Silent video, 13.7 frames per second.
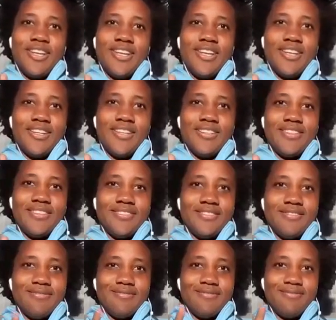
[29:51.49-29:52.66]

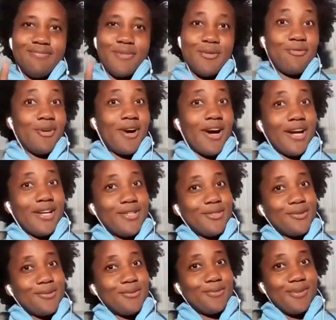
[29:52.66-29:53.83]
And before I
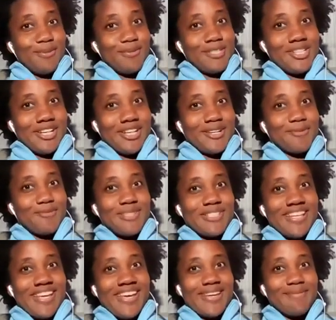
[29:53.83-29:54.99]
do, let me check in with Miss
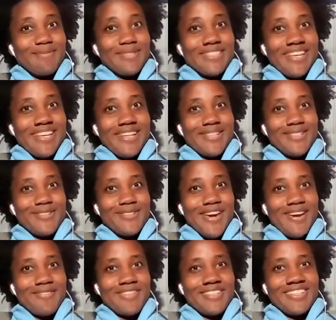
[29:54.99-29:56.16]
Ann. Miss Ann, do you
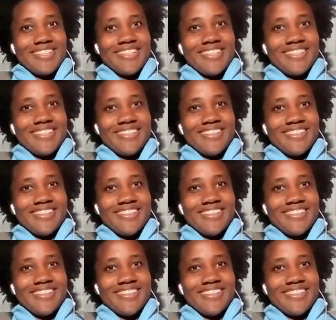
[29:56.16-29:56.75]
have anything?